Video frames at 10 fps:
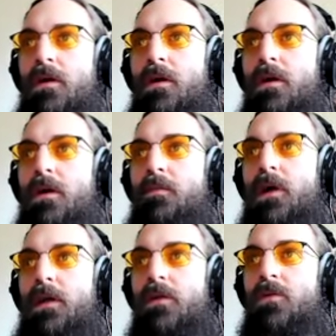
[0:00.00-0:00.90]

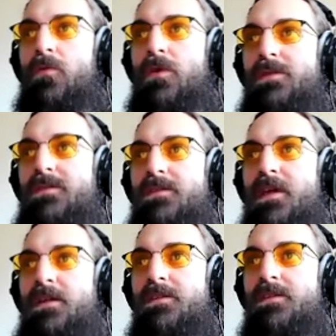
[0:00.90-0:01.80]
I can
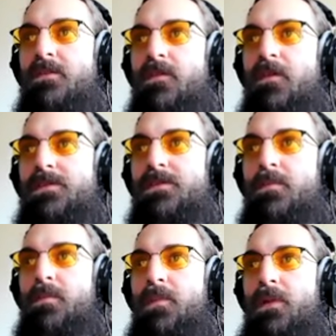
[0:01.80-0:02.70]
resize it very
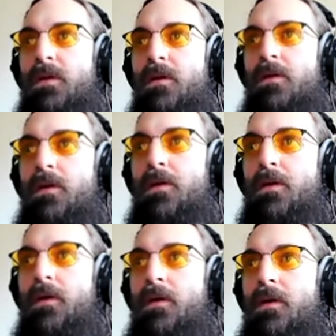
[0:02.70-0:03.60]
simply.
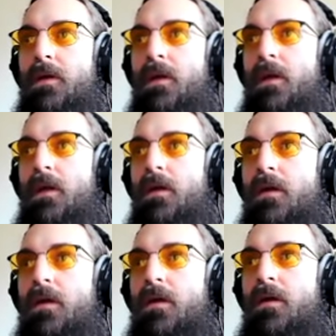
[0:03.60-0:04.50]

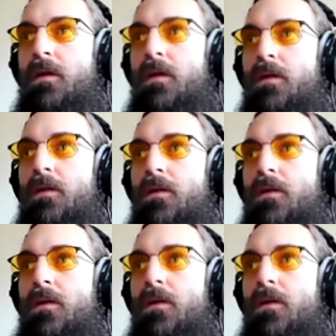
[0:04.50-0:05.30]
And